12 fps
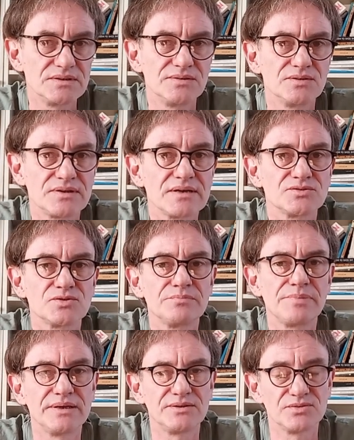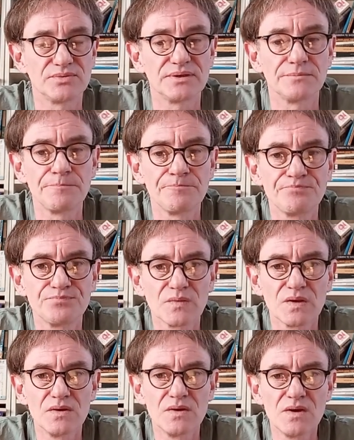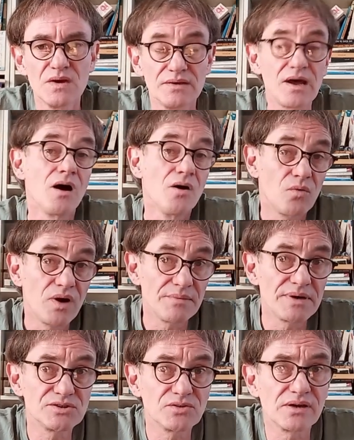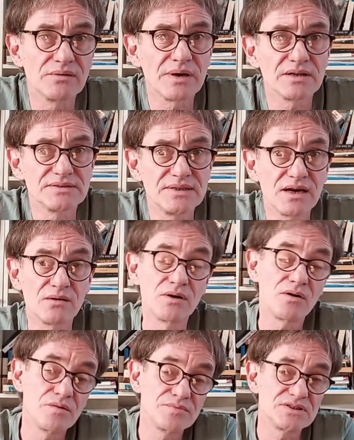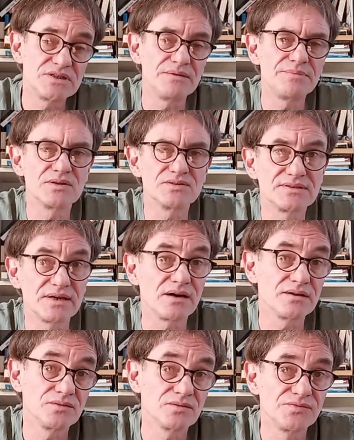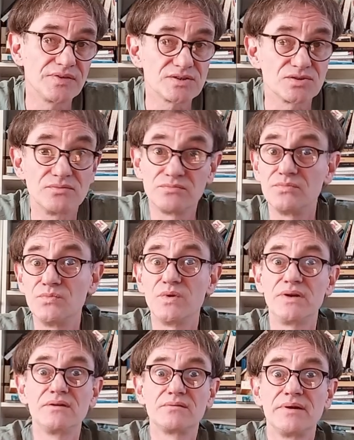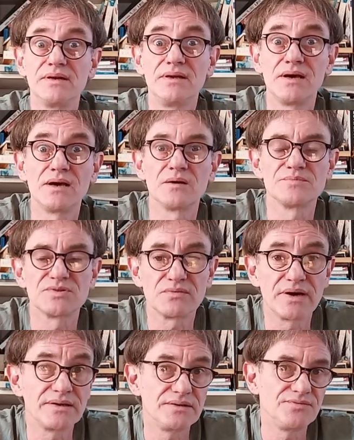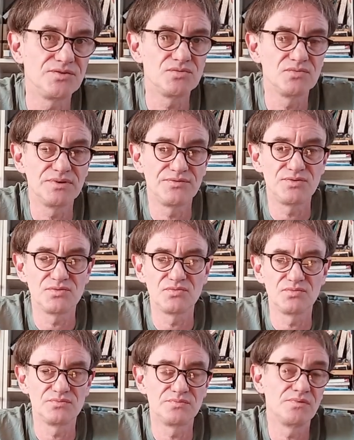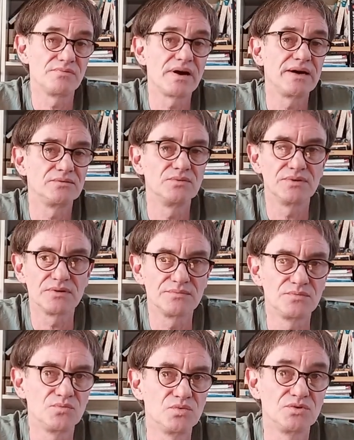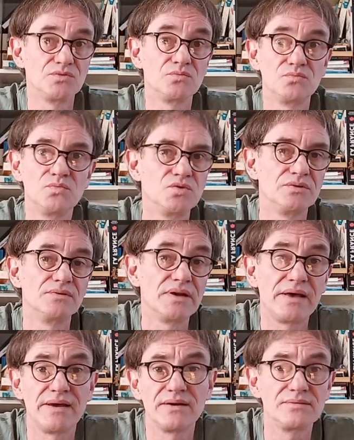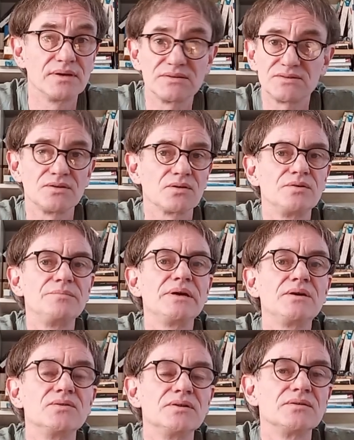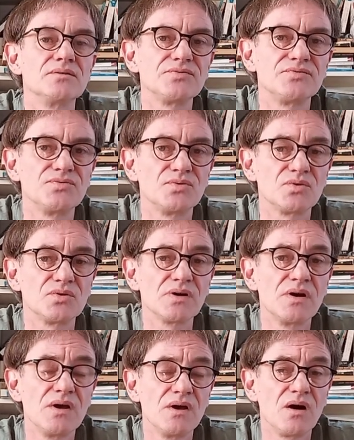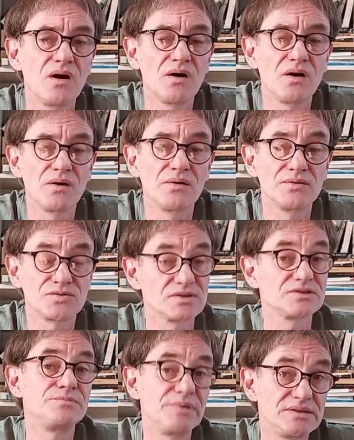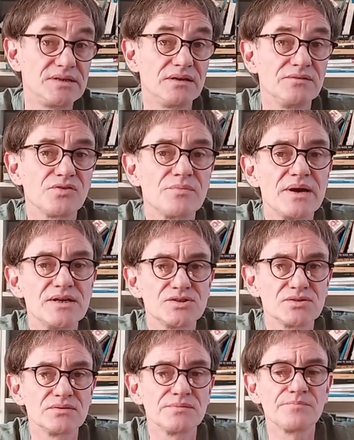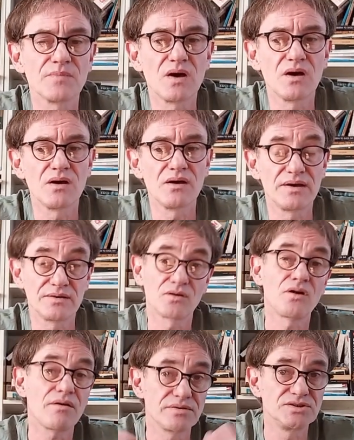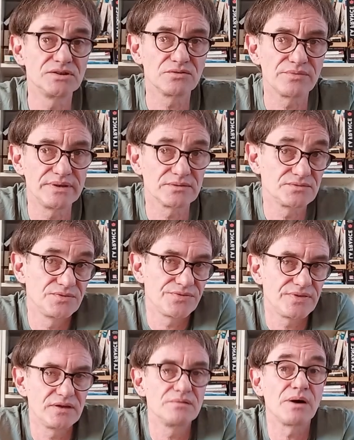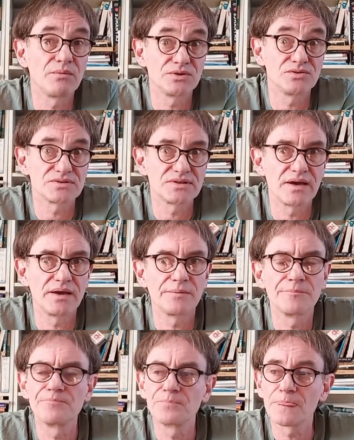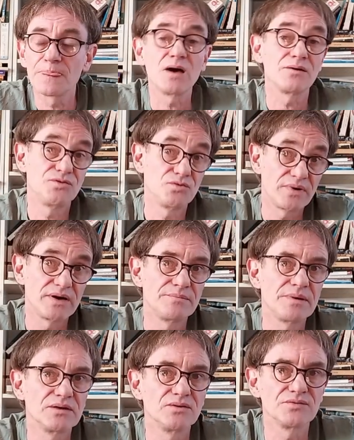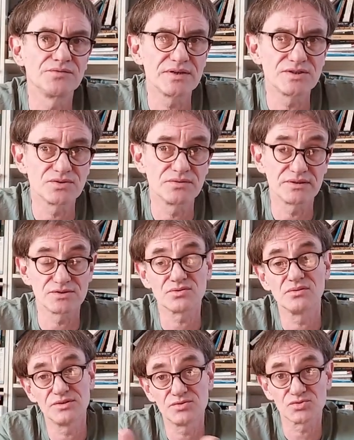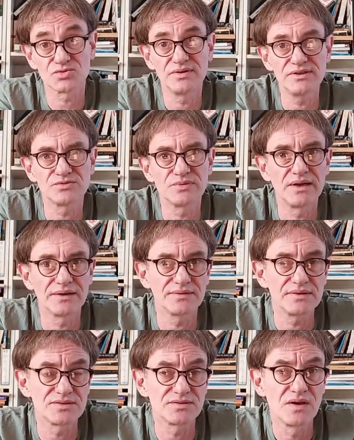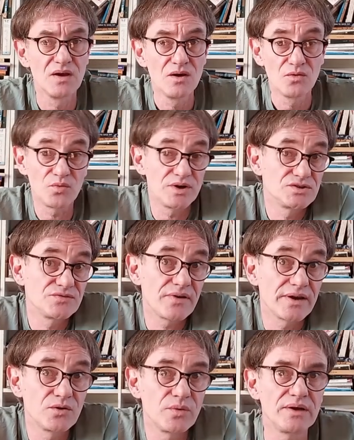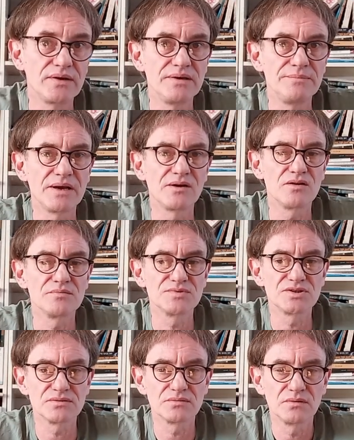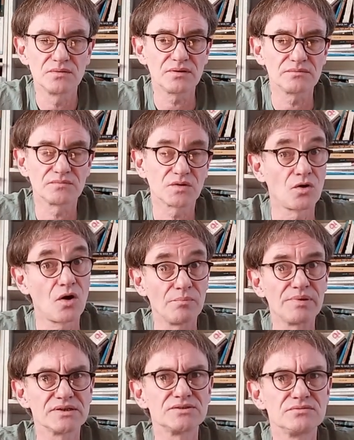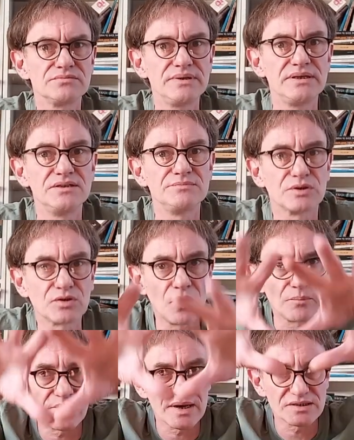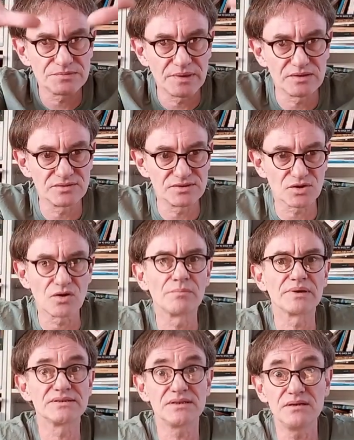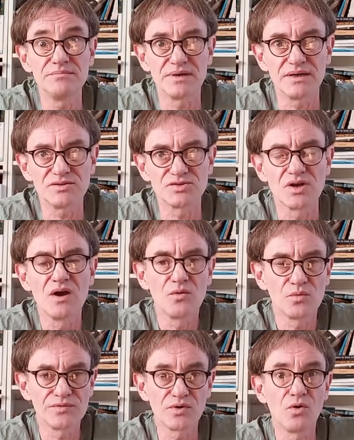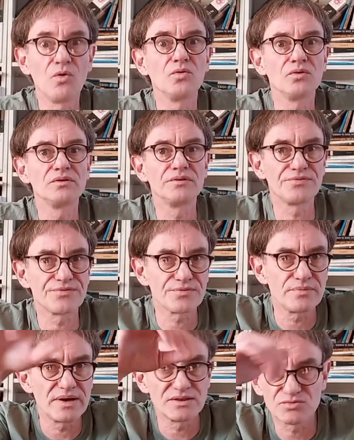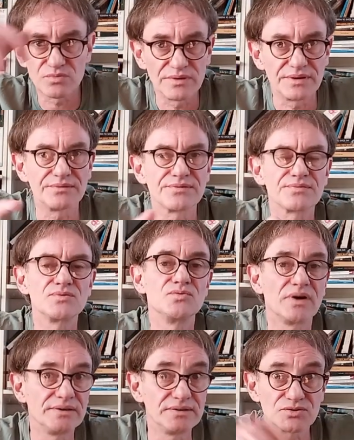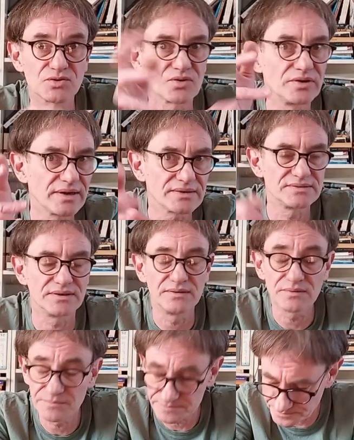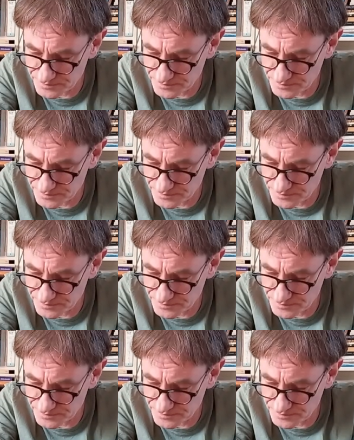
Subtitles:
see the attention paid to it. Now, why am I talking about style? Well, obviously, because style in nonfiction really greatly helps, right? If you write with a wooden leg, that's not going to be good enough for transmitting information and encouraging the reader to think about what you're saying. Now, if you write about nonfiction and certainly social history like this, which very quickly becomes not complex to read, but complex because it's a complex image with a whole lot of threads running through and interconnecting.